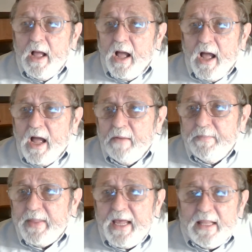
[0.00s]

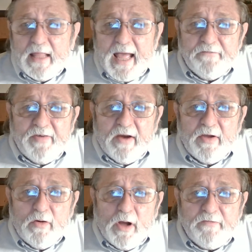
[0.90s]
And that very
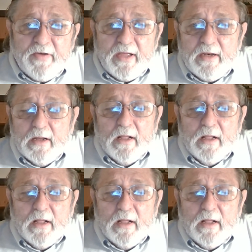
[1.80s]
often